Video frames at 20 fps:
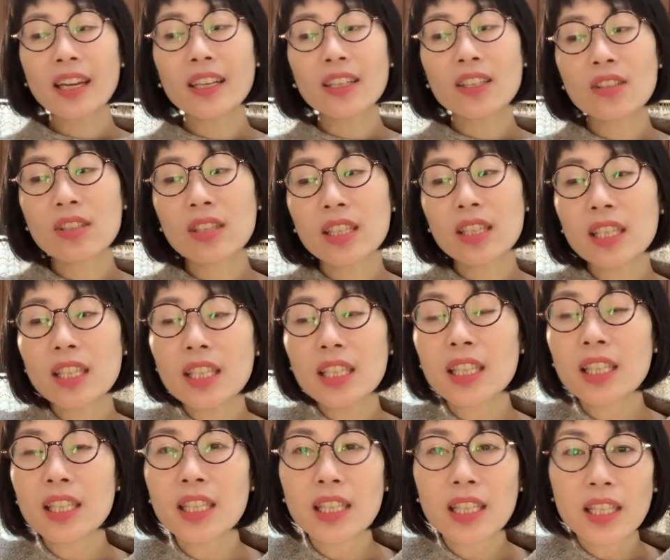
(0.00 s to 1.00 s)
actually
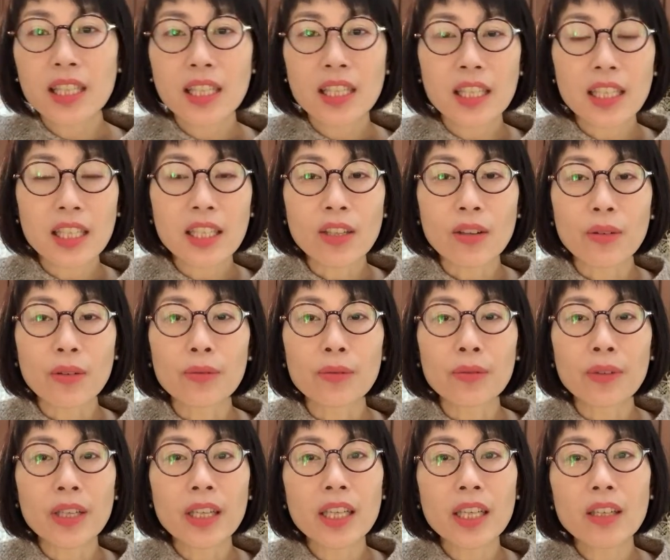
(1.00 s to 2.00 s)
you know
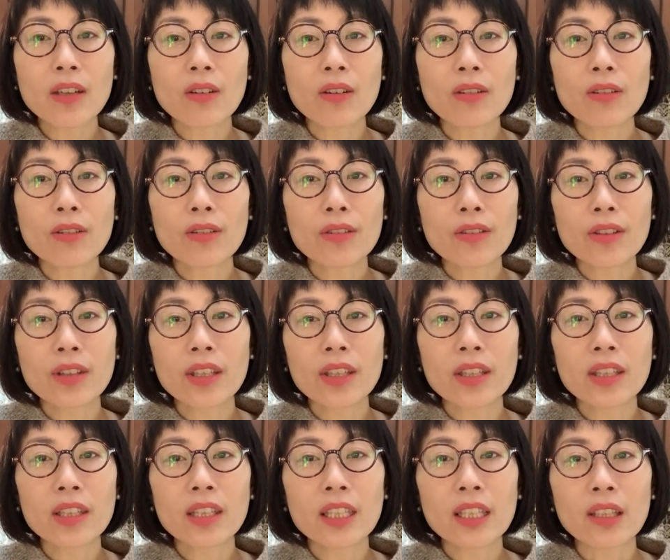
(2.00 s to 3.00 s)
read all
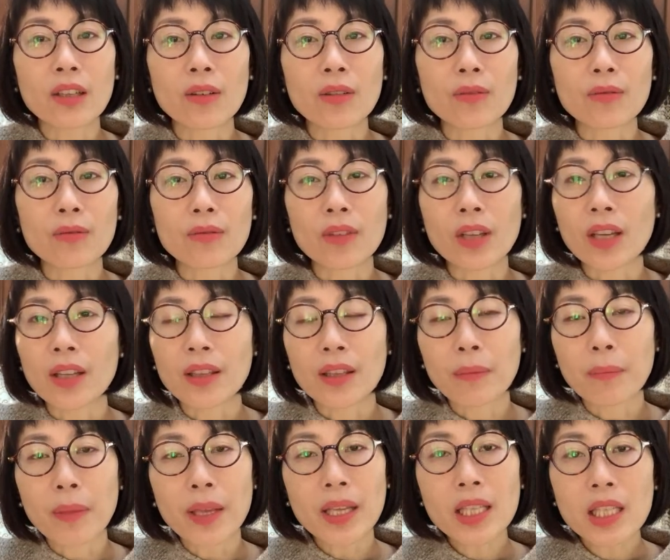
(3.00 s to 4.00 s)
the you know the, the
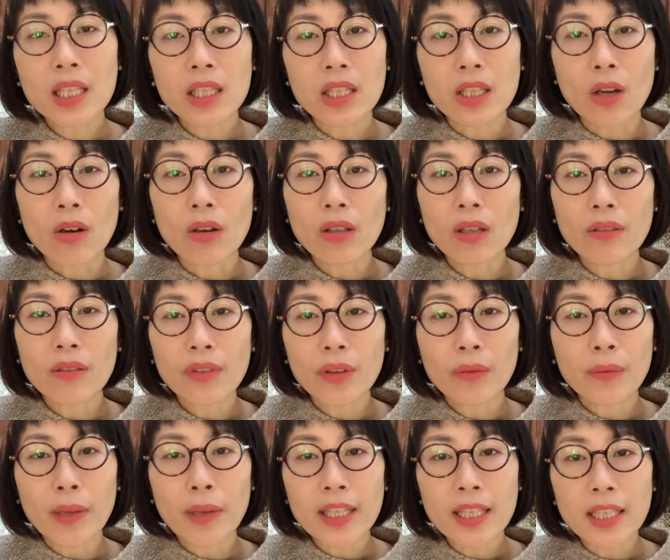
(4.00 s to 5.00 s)
messages all of
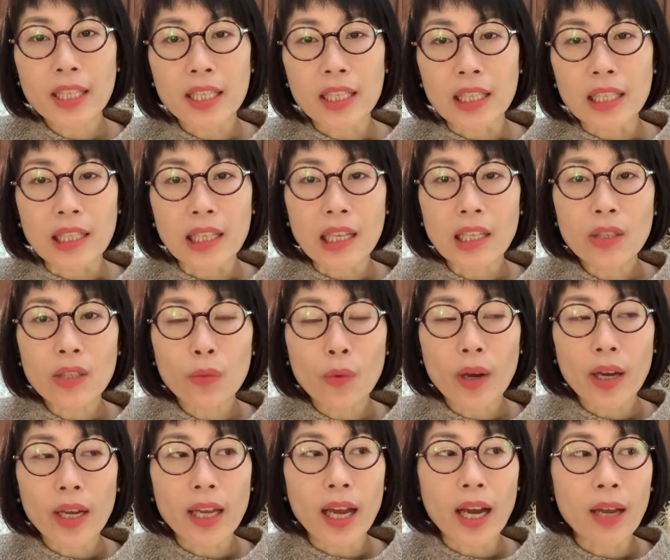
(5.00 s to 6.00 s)
your messages that's
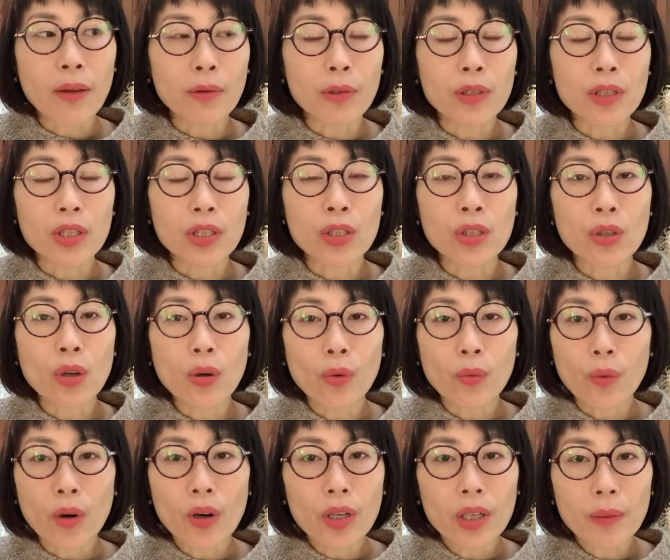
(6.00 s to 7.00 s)
why i was just
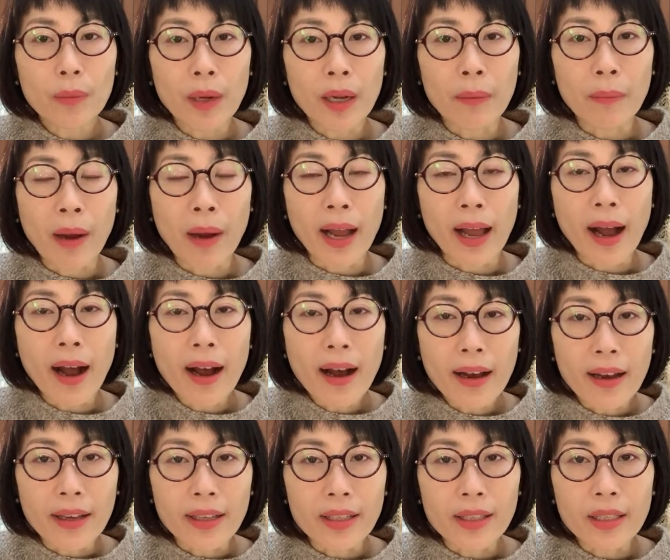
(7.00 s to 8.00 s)
so worried about my
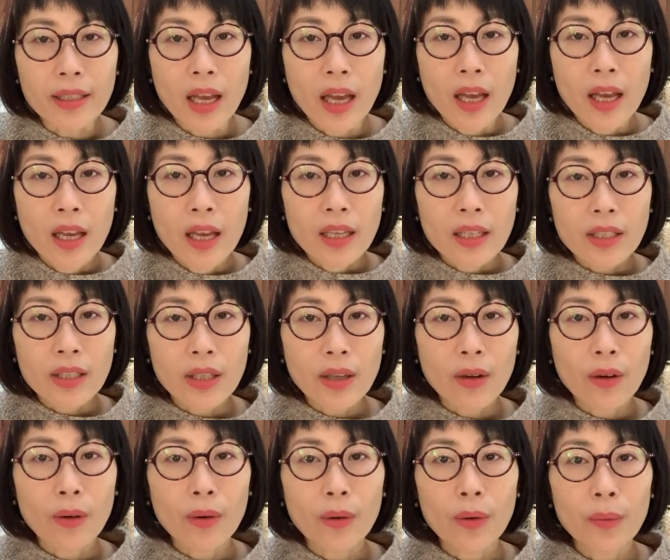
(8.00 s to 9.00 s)
eyes
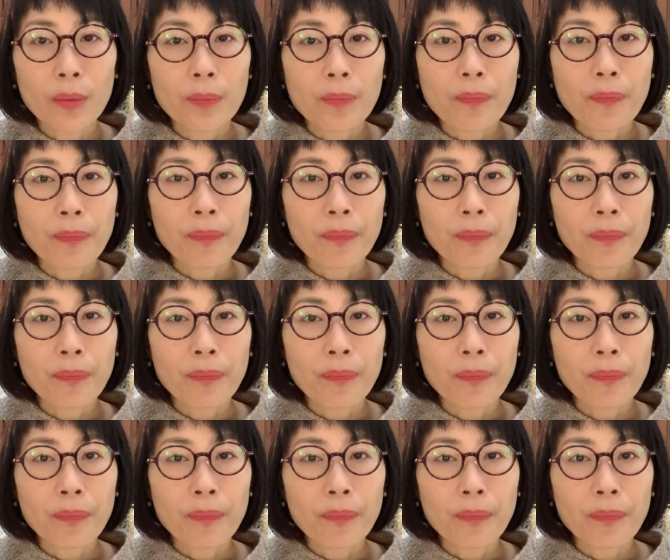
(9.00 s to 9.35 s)
so